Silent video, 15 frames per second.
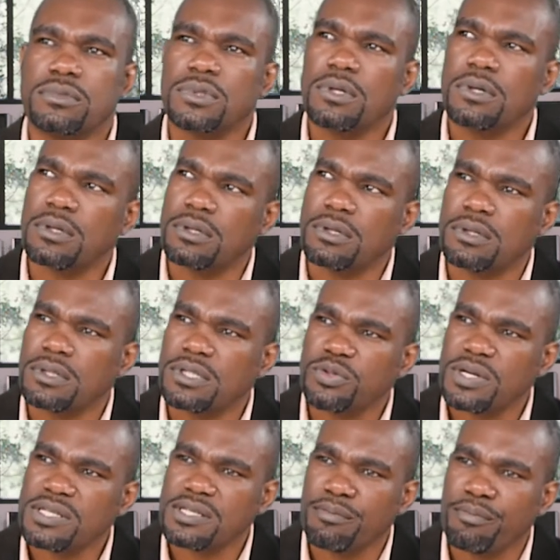no, no, no, it
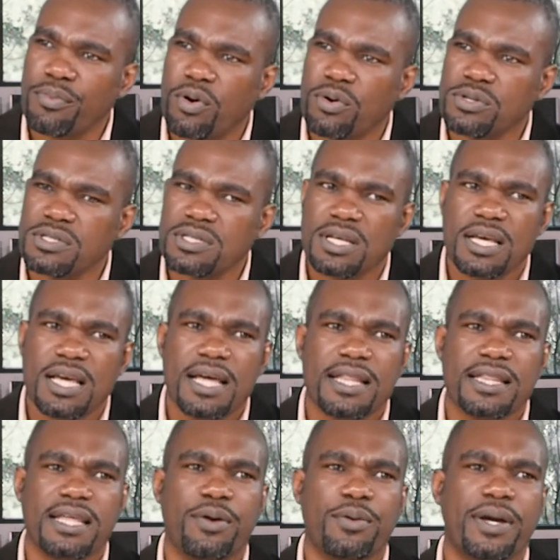wasn't bonds.
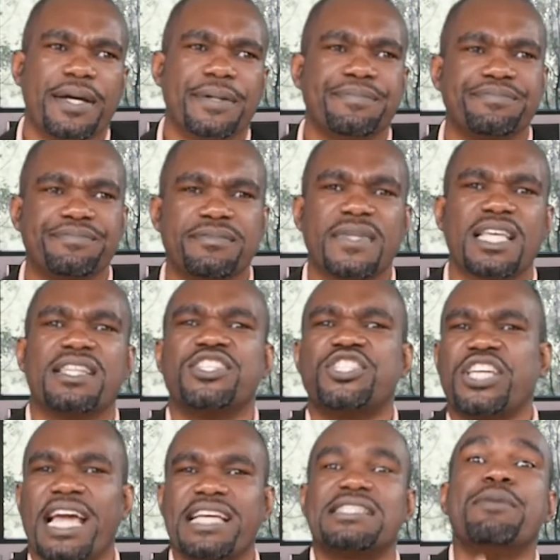They were um, the
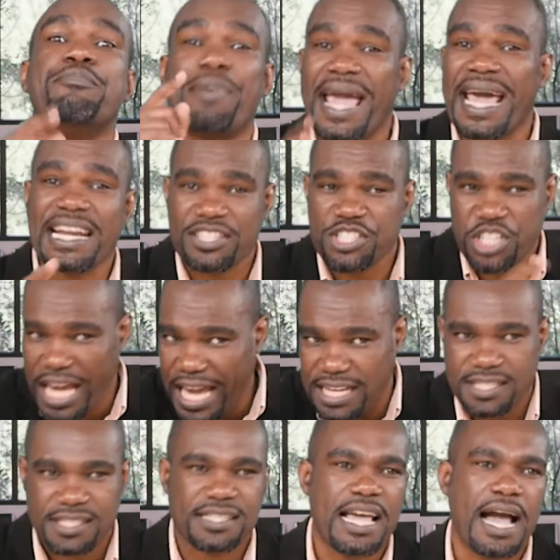checks, the bearer
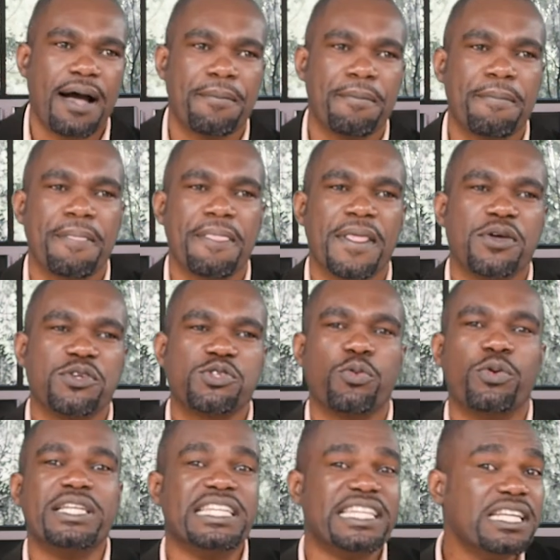checks, yeah. So
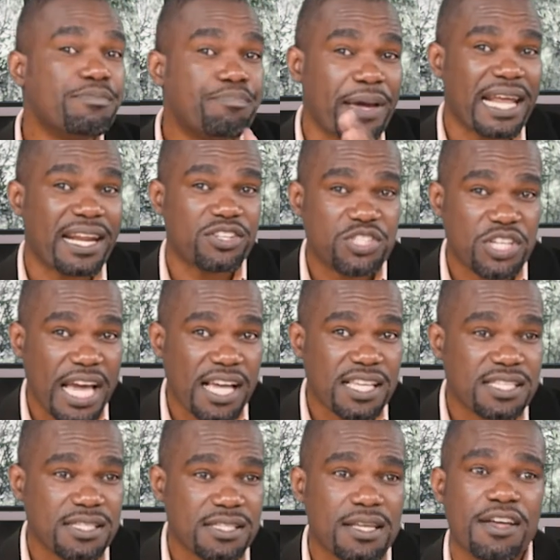we did bearer
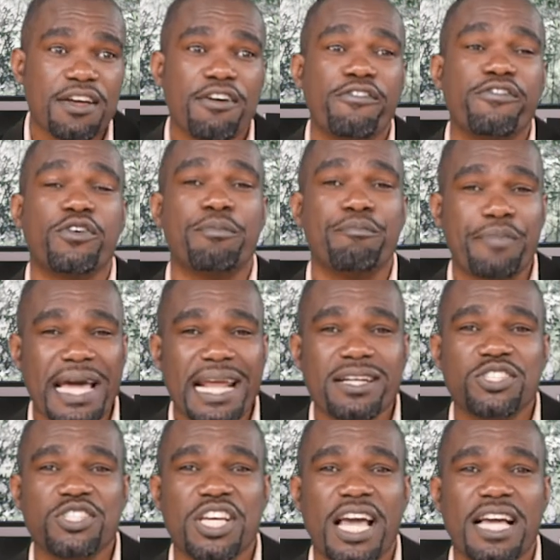checks from bearer
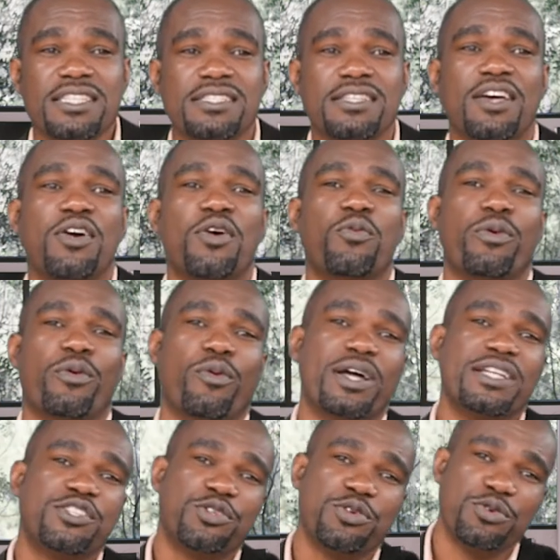checks, we
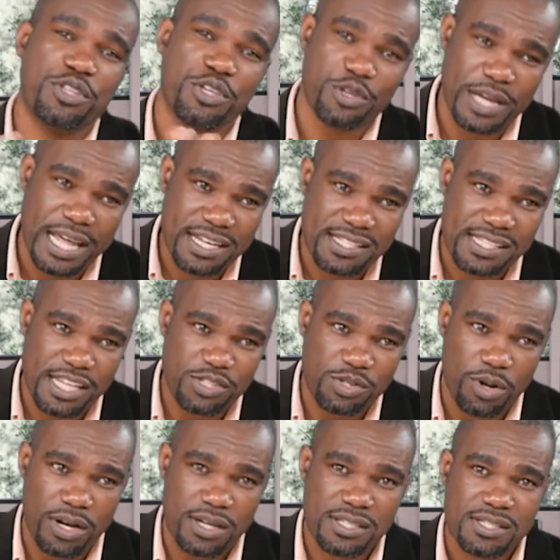went to the United States
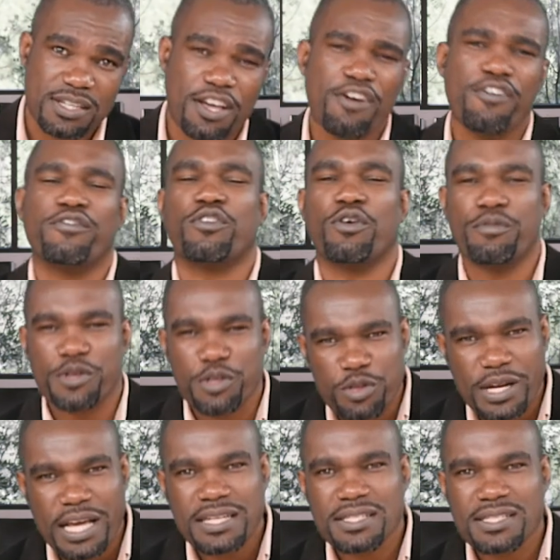dollars. From the
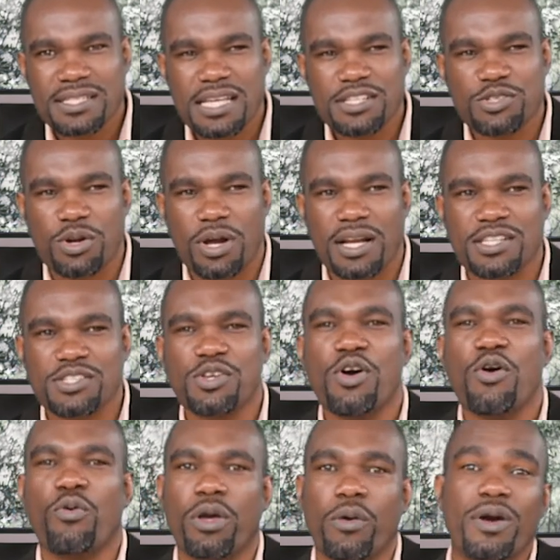United States dollars,
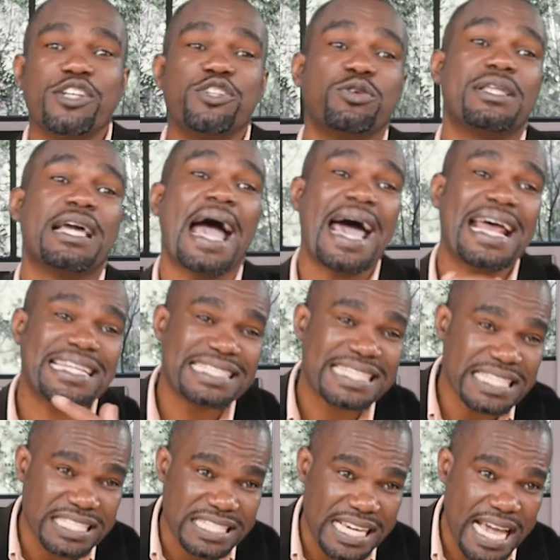we went to the
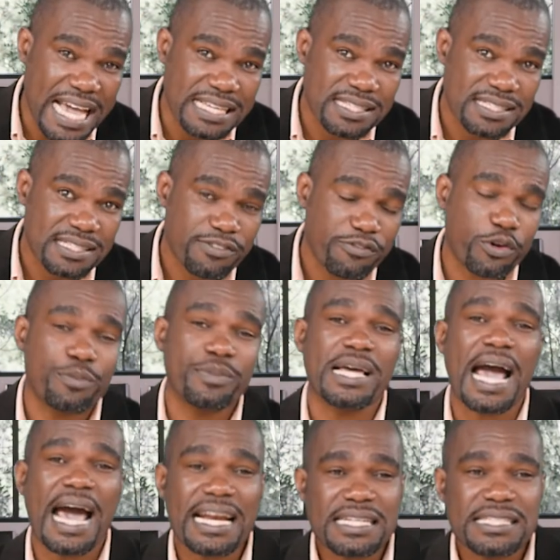RTGS. From the
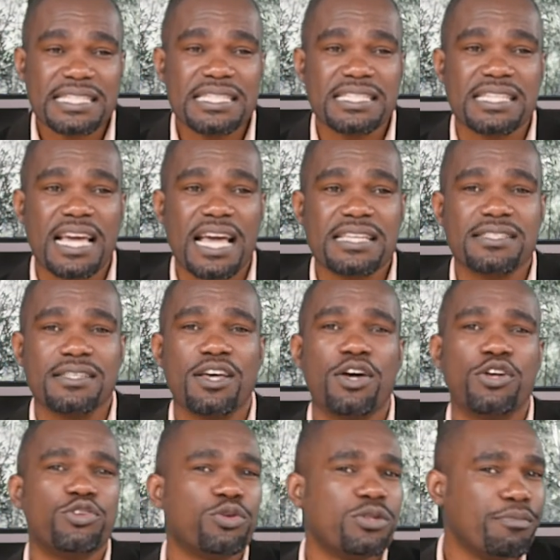RTGS
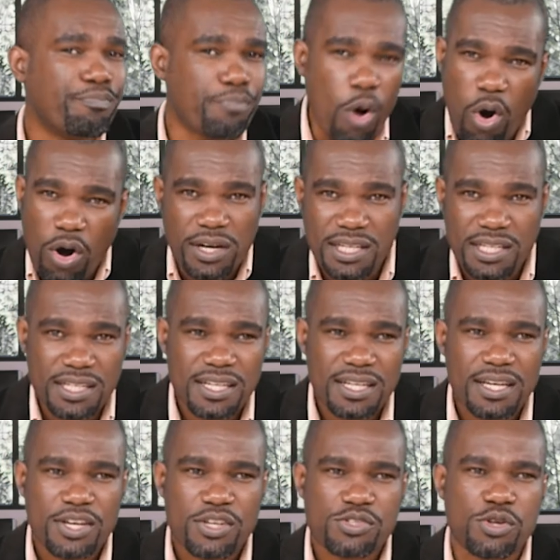to the bond.
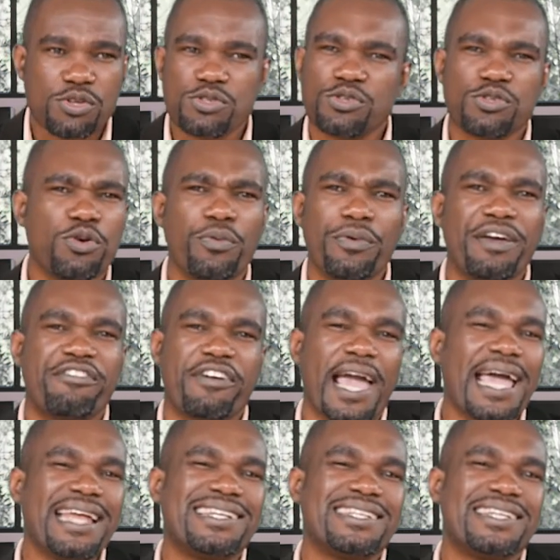So, so, so we've
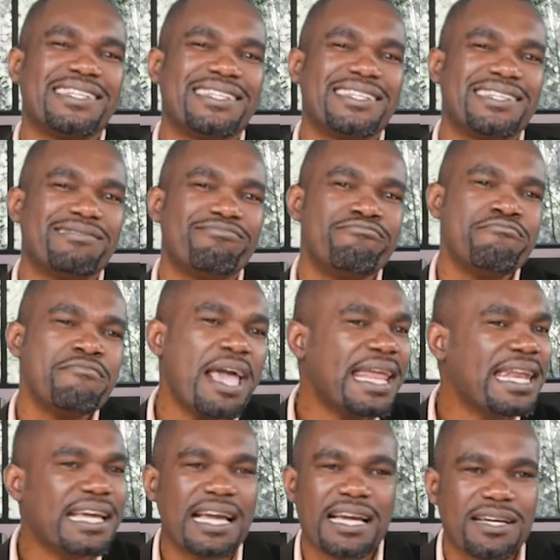had
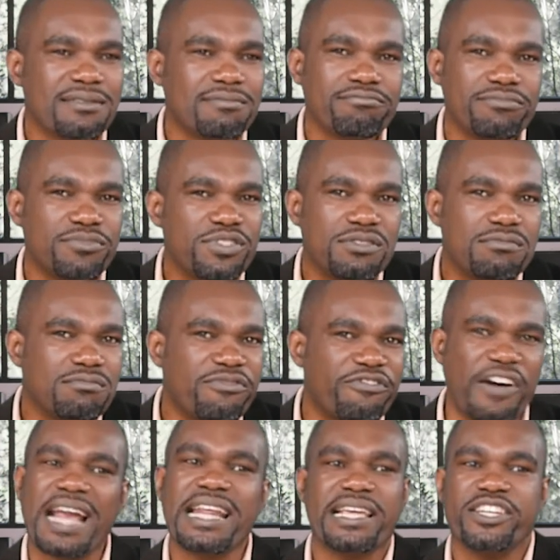many
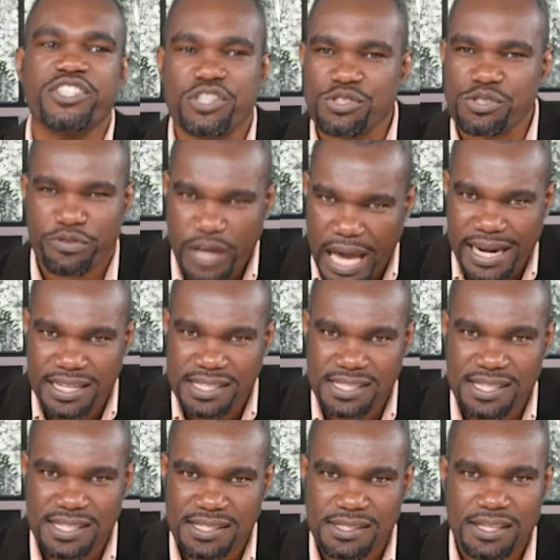variations of
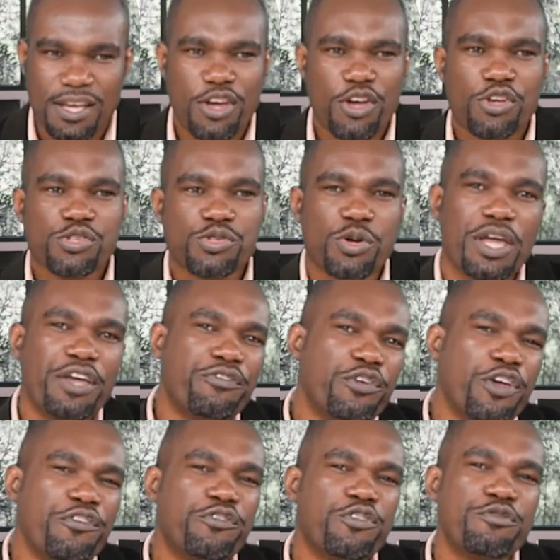currencies. So
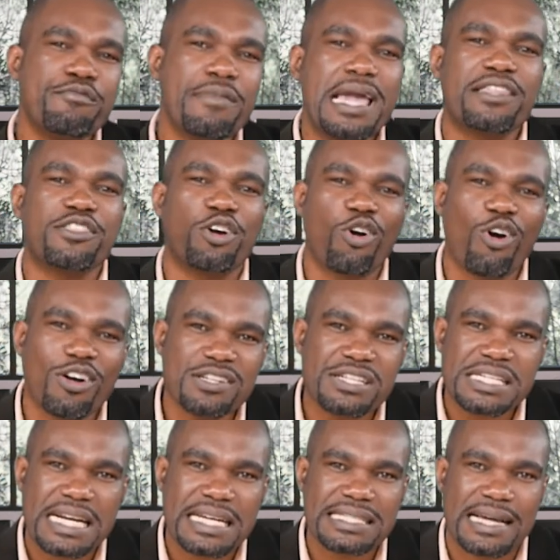if, if you make the
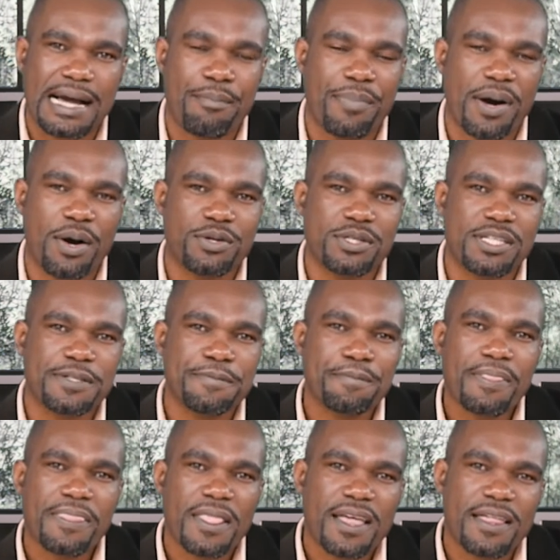contract about
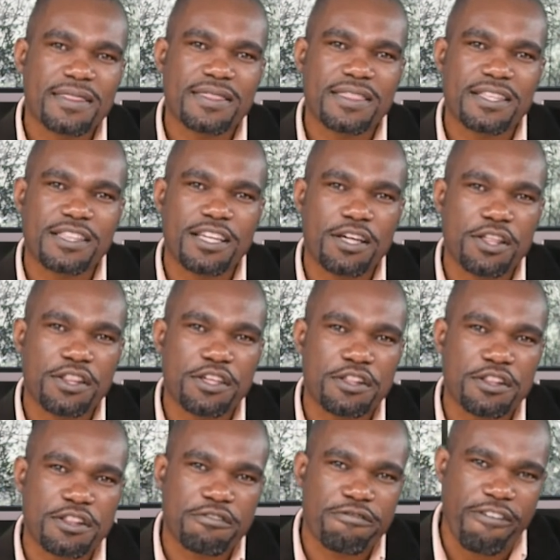the, the, the,
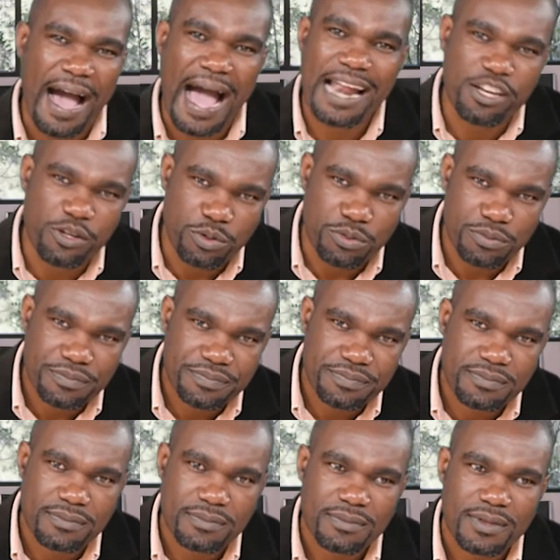the value,
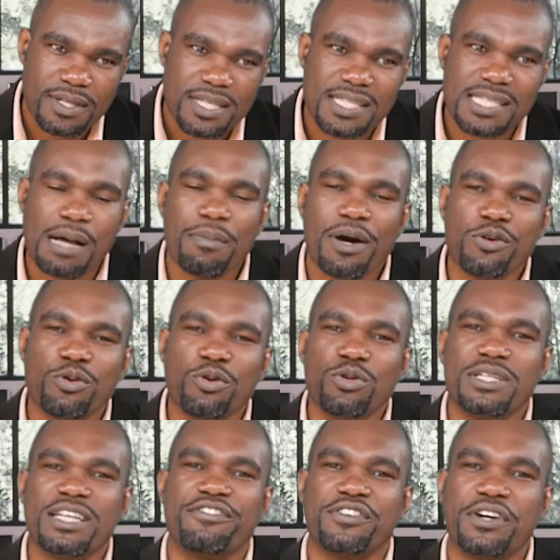someone who
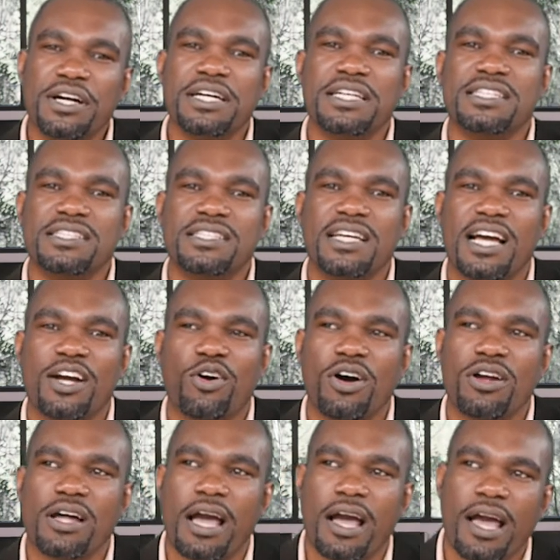would have earned, a,
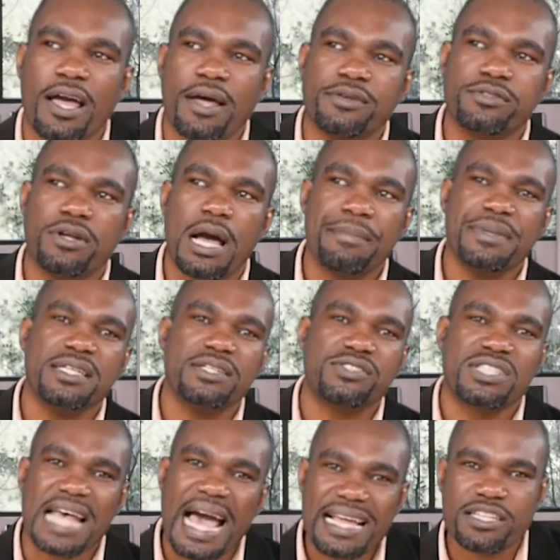a, a, I mean,
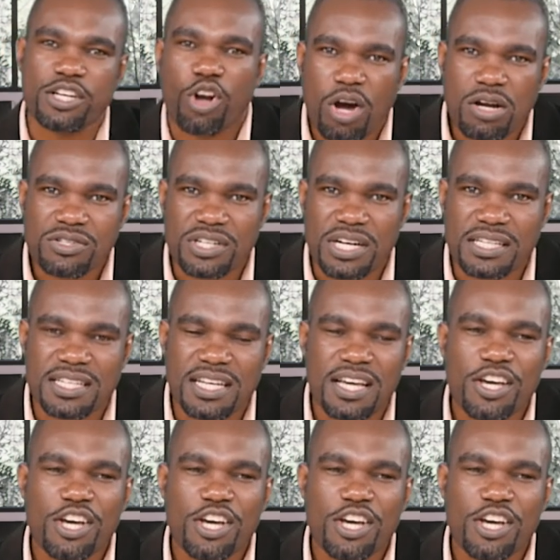signed a contract